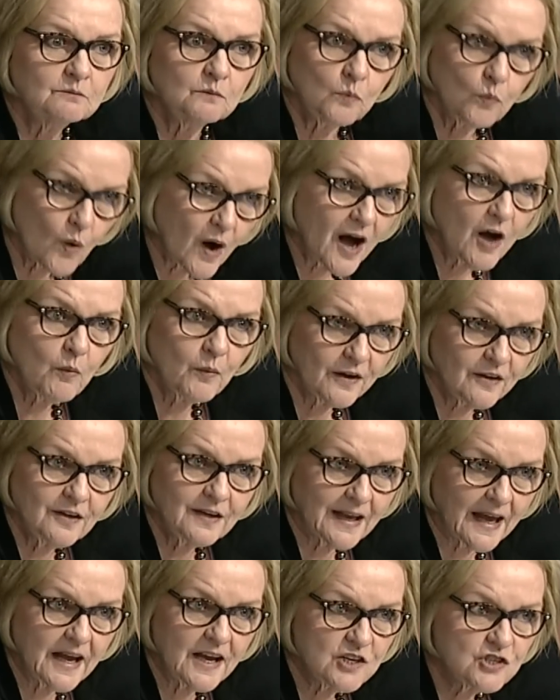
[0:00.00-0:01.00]
while we're
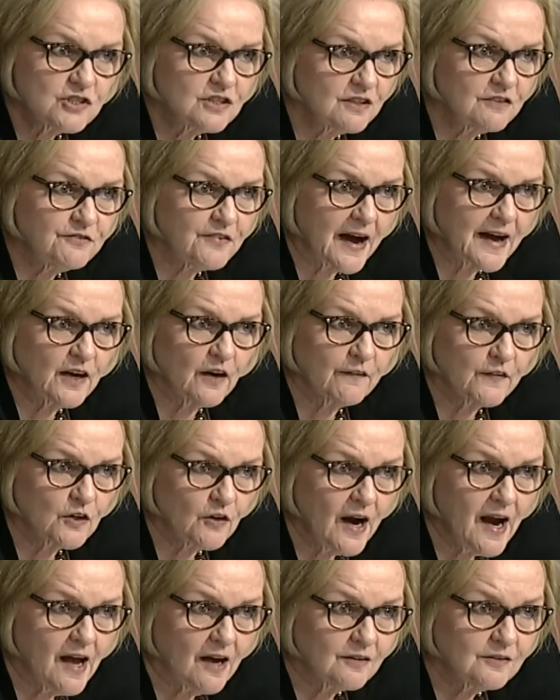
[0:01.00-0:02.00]
engaged in a fight on the
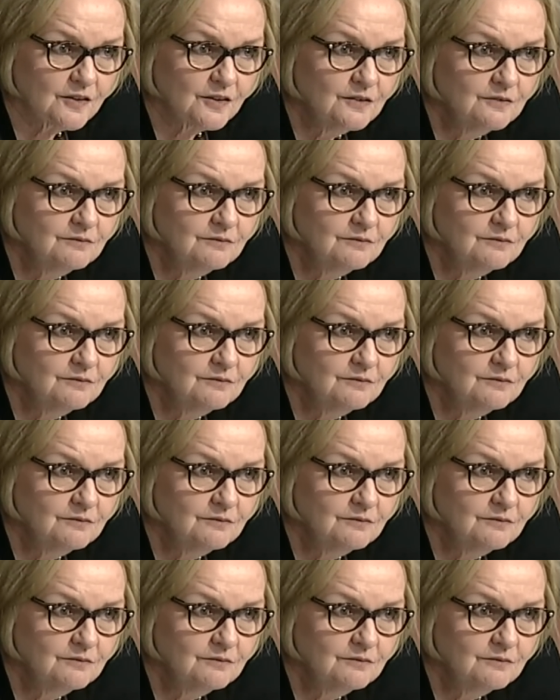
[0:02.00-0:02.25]
ground.